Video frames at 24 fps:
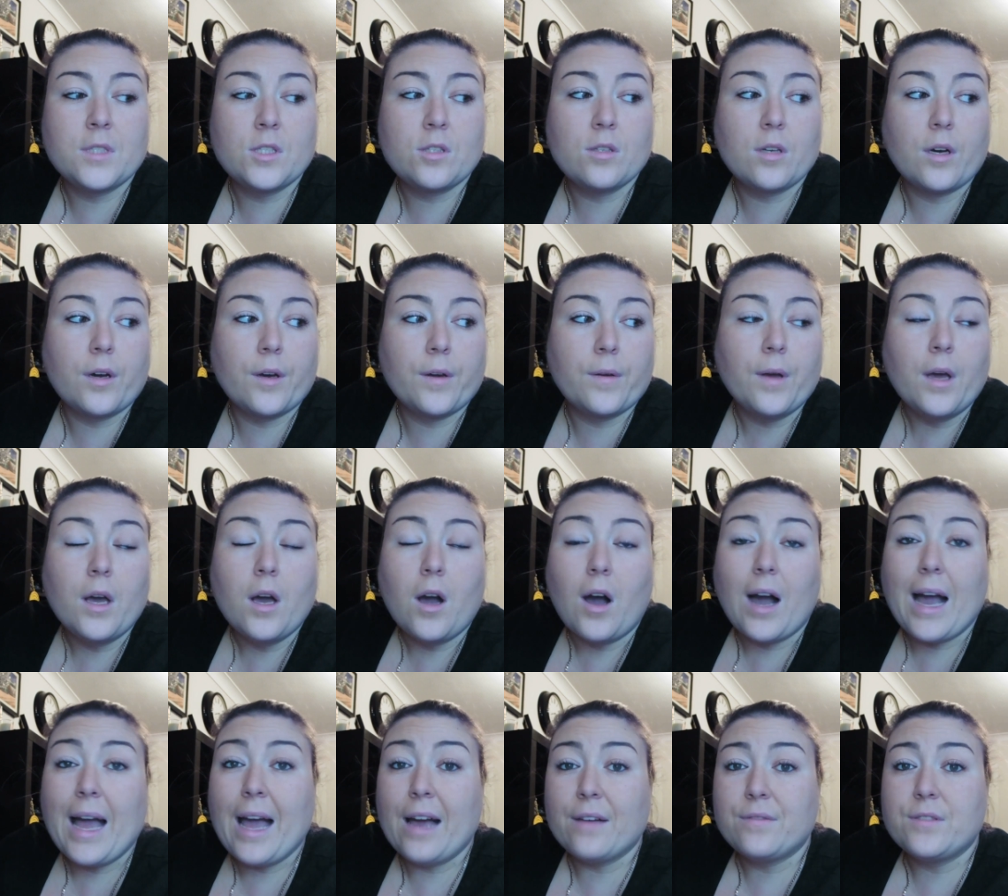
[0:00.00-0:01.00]
so I
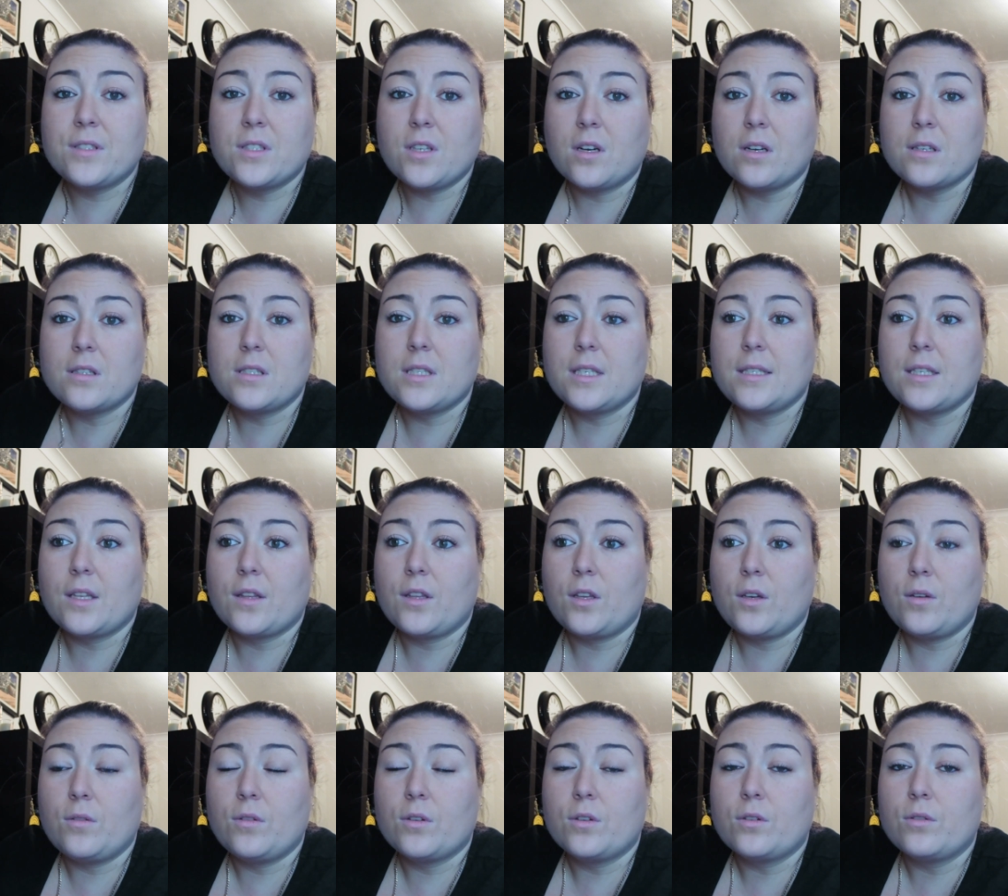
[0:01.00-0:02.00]
have started the
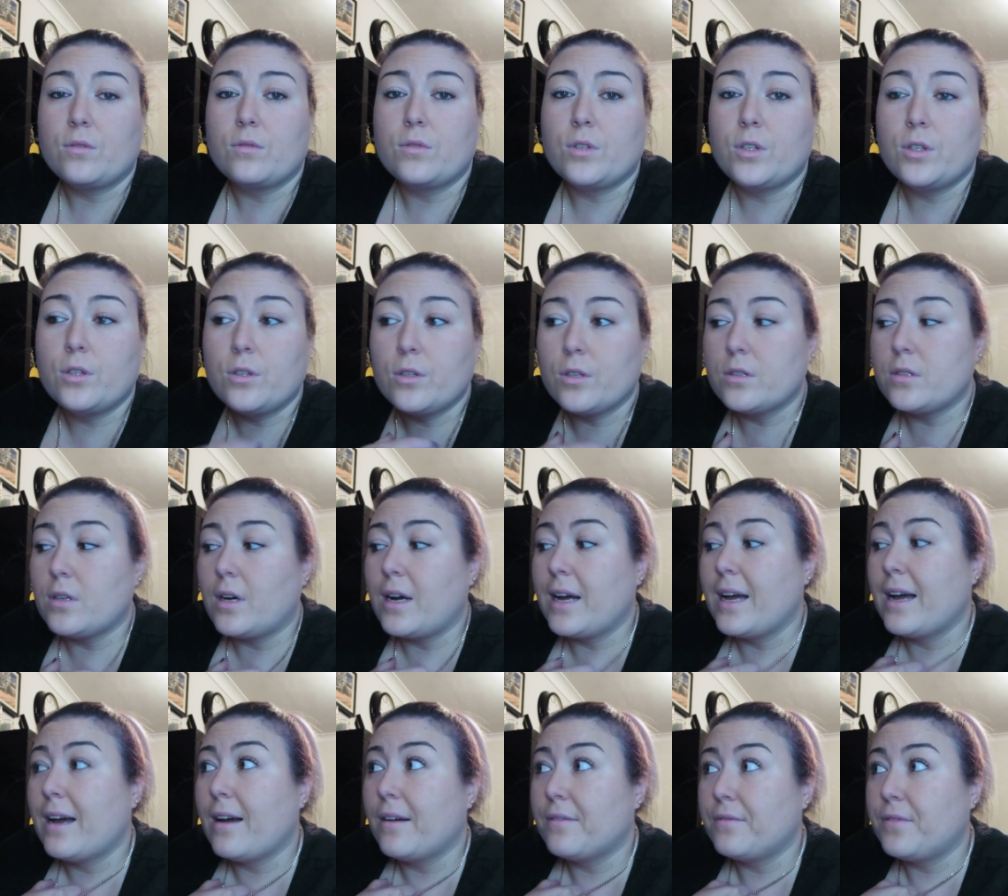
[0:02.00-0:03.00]
unicorn hood. I
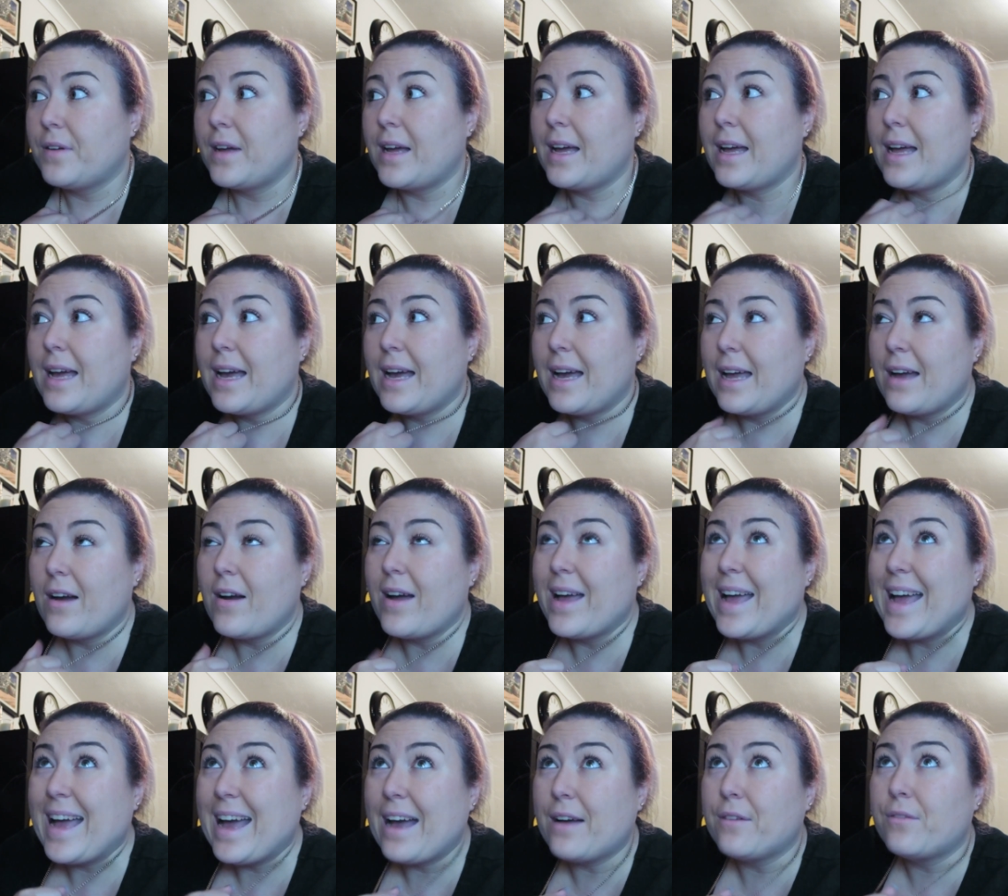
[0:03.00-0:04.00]
have, I
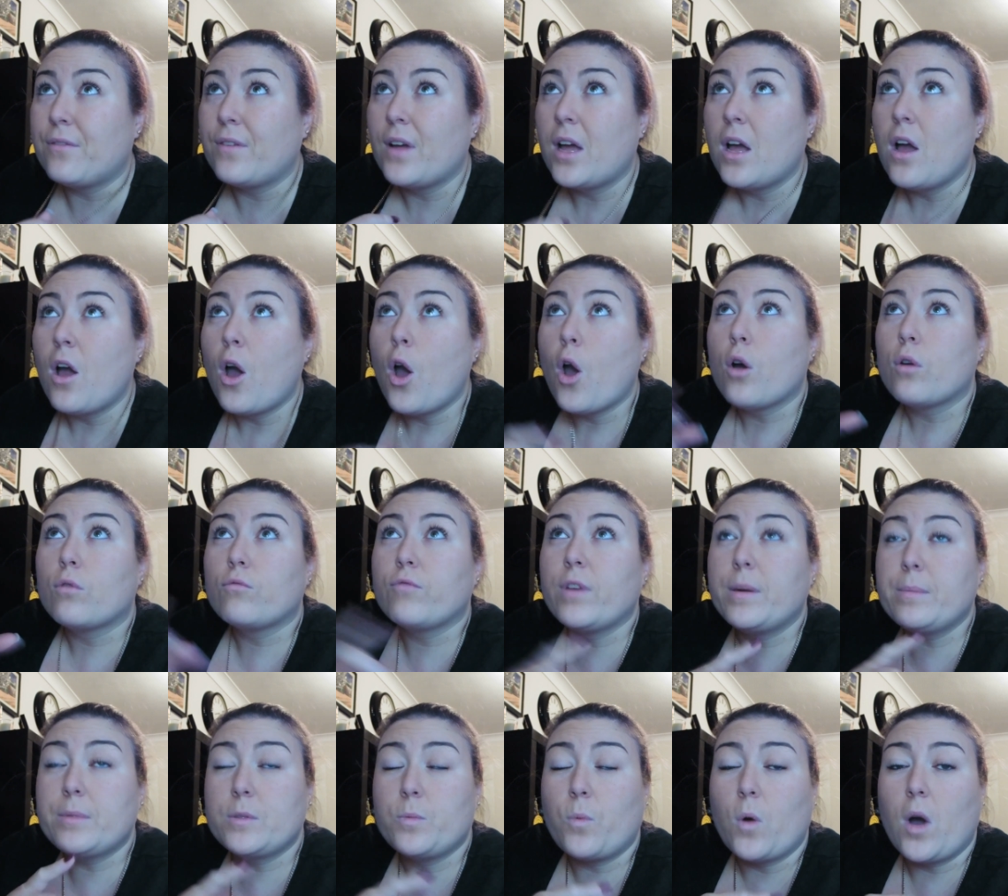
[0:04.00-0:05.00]
have
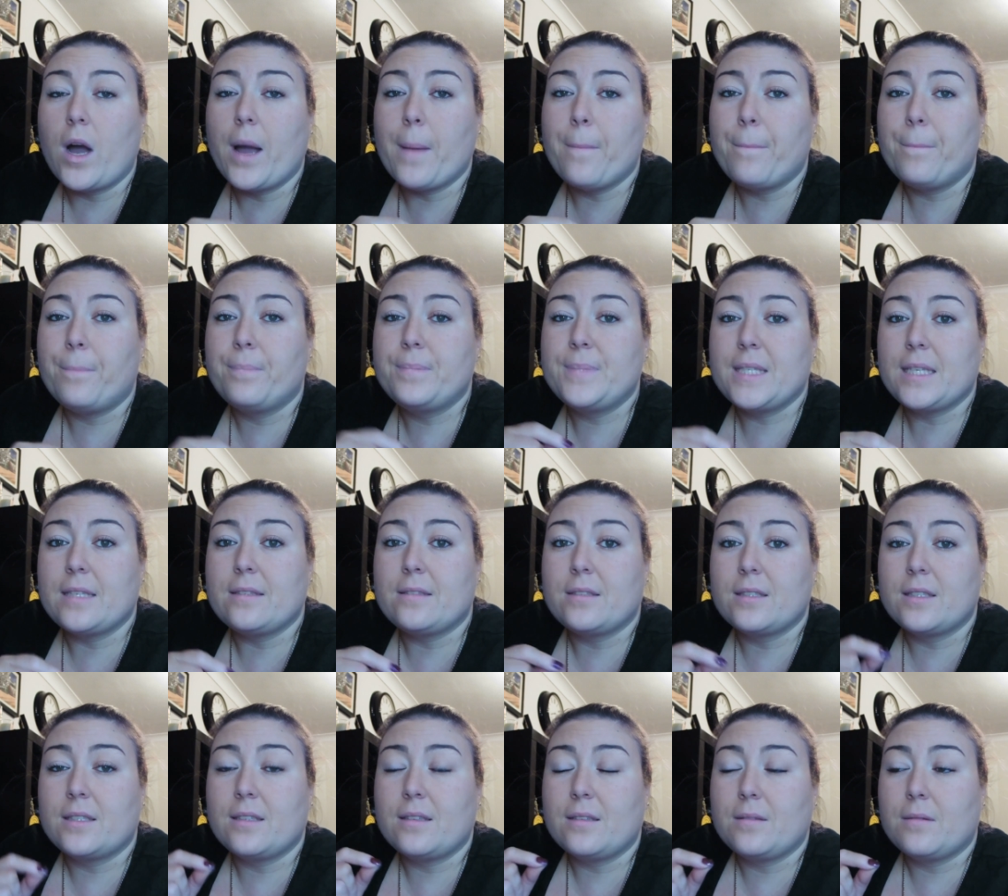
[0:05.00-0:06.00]
ripped what I did.
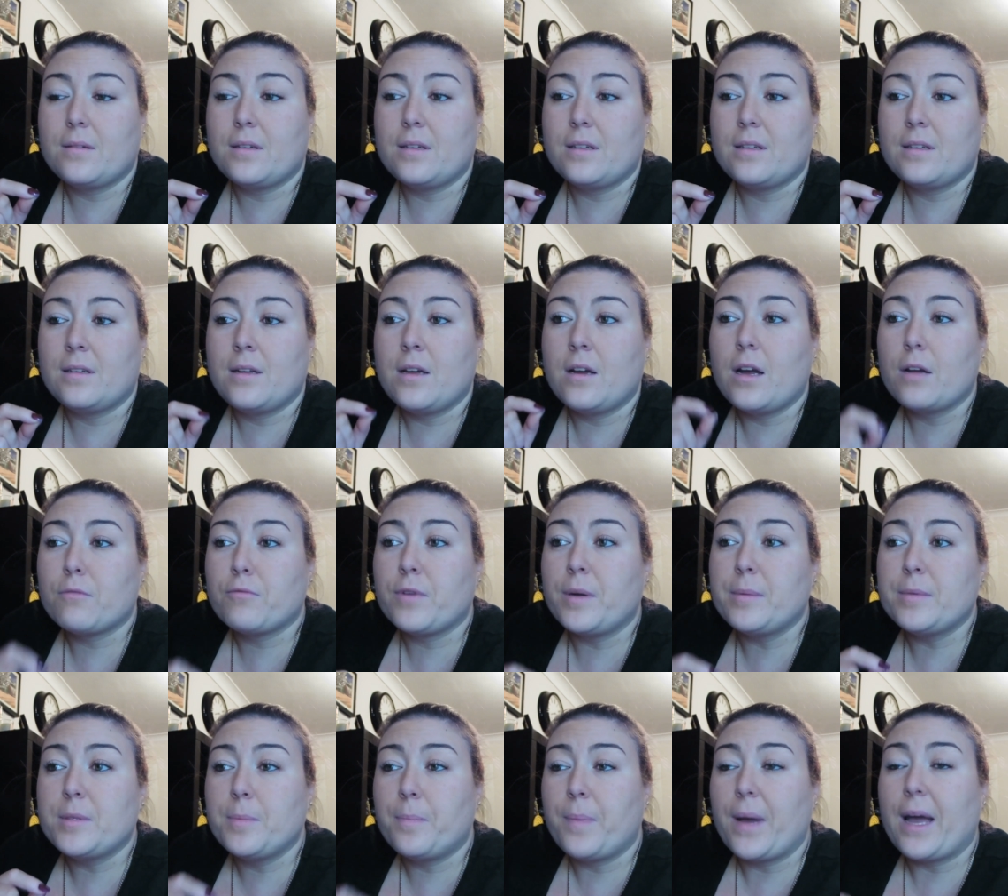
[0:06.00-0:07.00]
I
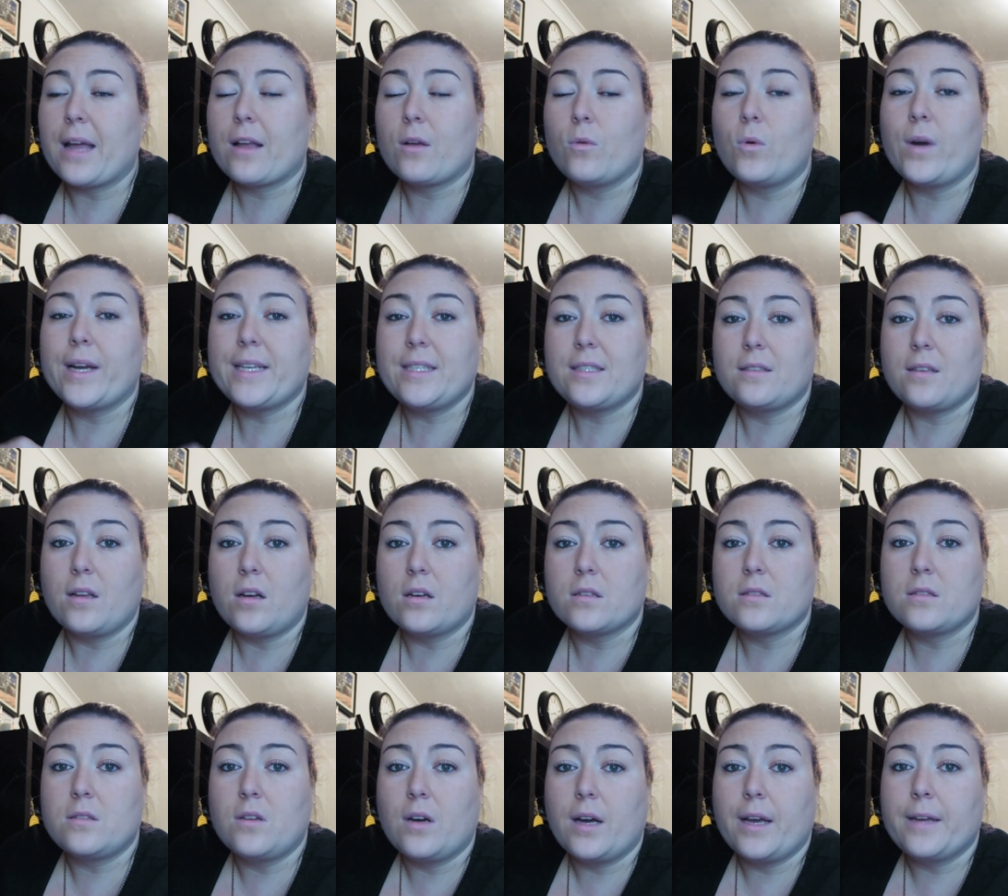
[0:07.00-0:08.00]
ripped back what I did
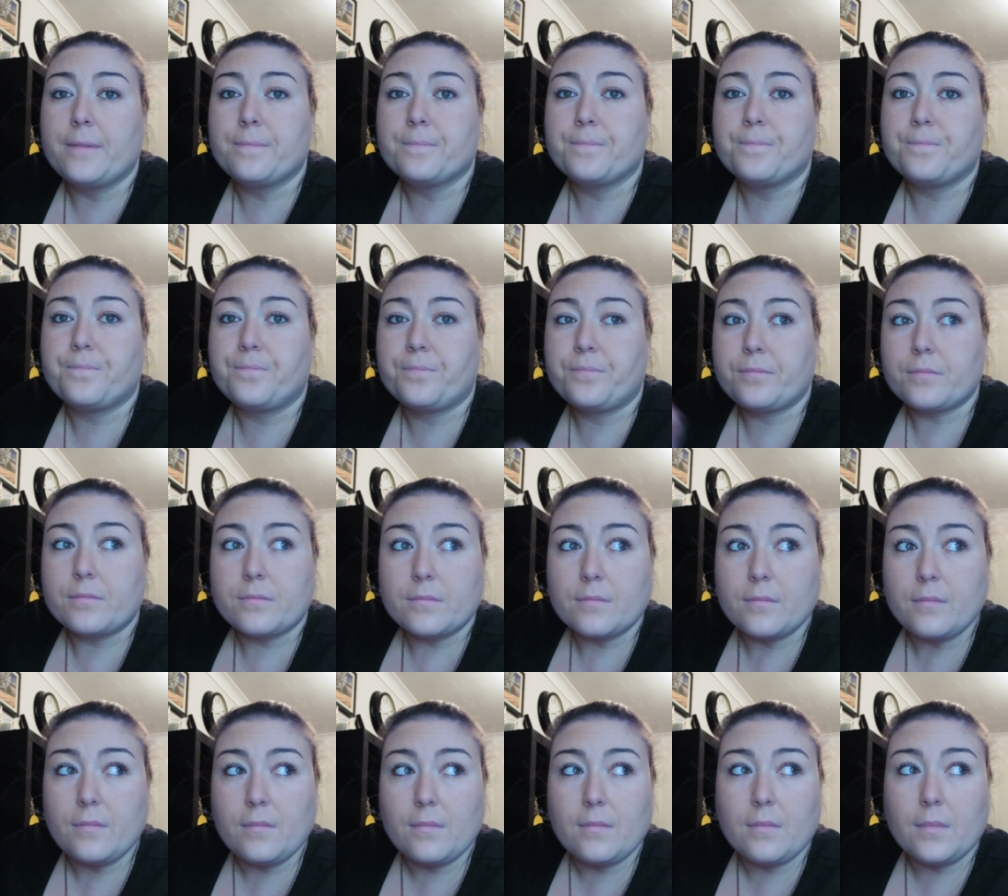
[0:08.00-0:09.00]
last night.
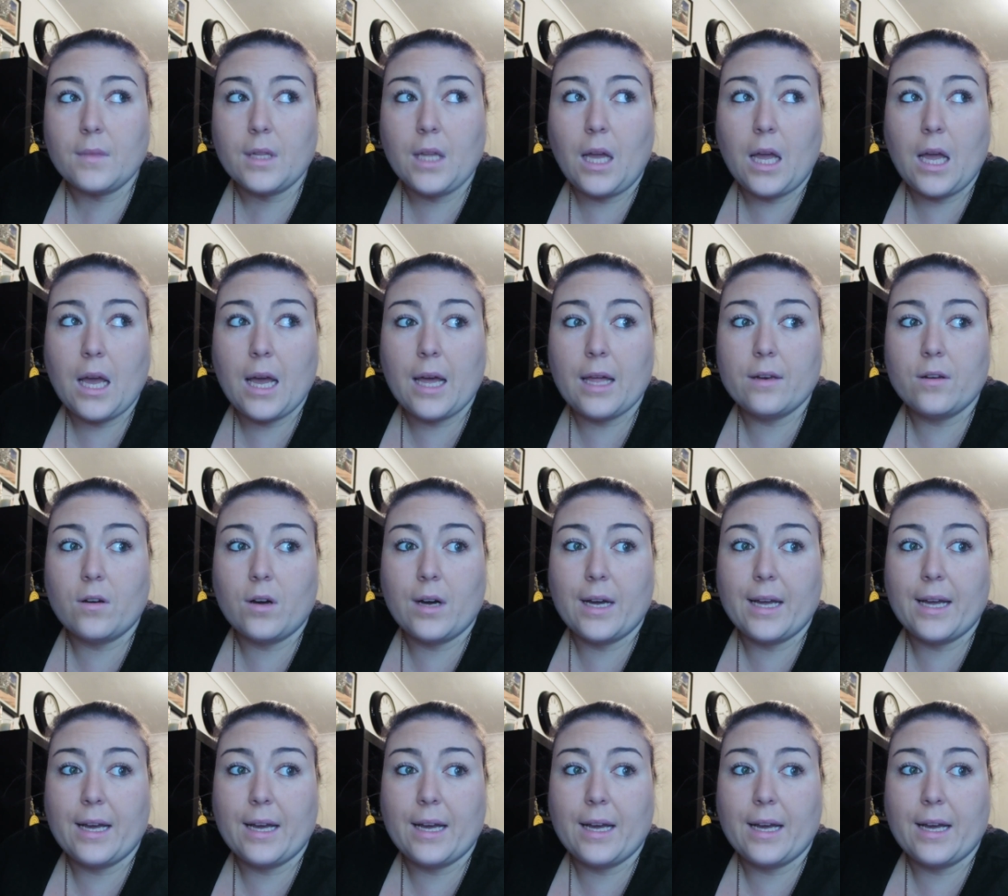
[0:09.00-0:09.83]
And I